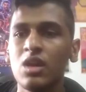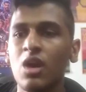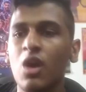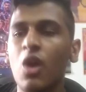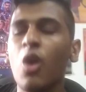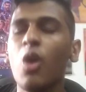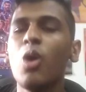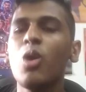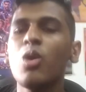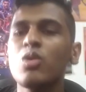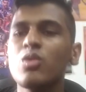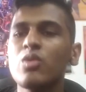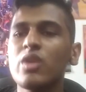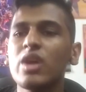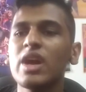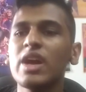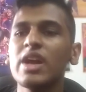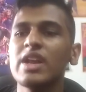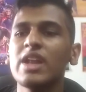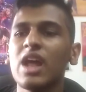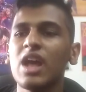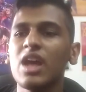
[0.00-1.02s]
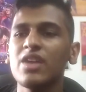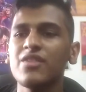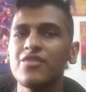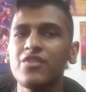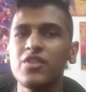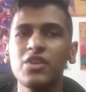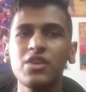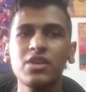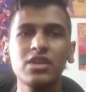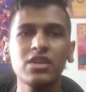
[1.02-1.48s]
All right,
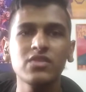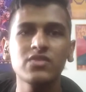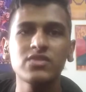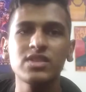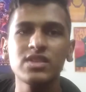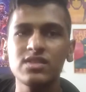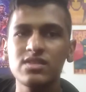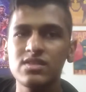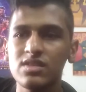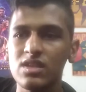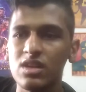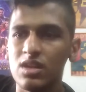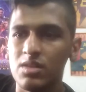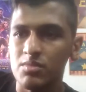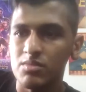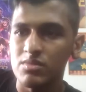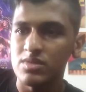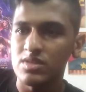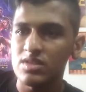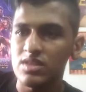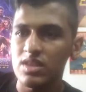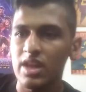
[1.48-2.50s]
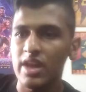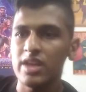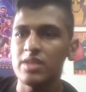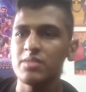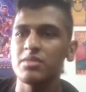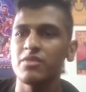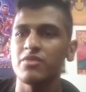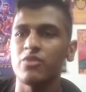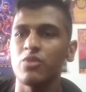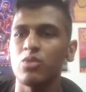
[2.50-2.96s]
I've heard of this
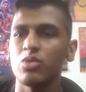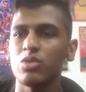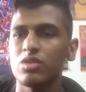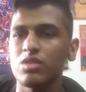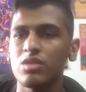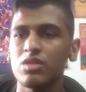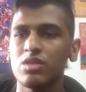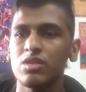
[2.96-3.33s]
line before.